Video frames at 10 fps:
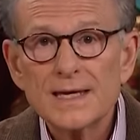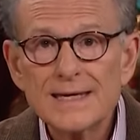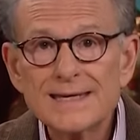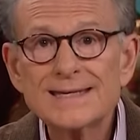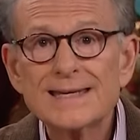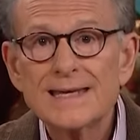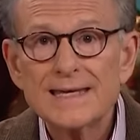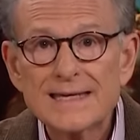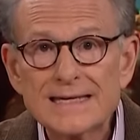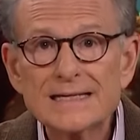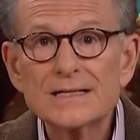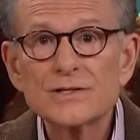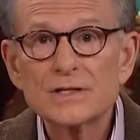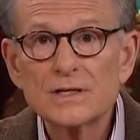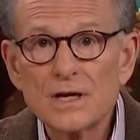It
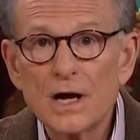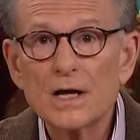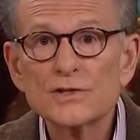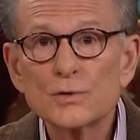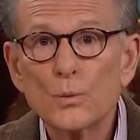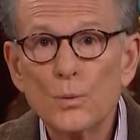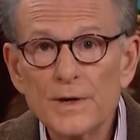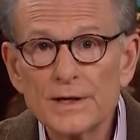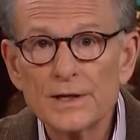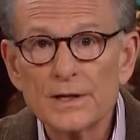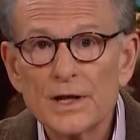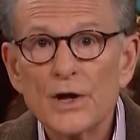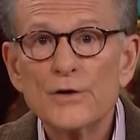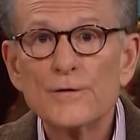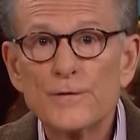is God's will
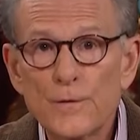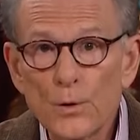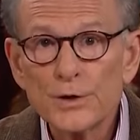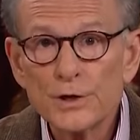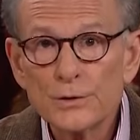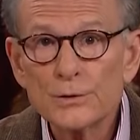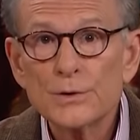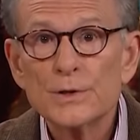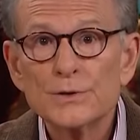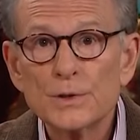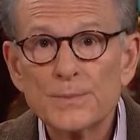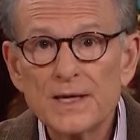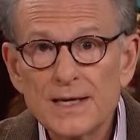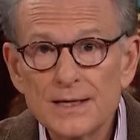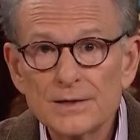for you to be
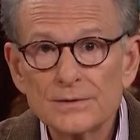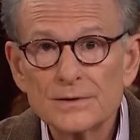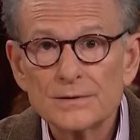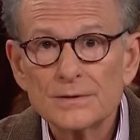healed.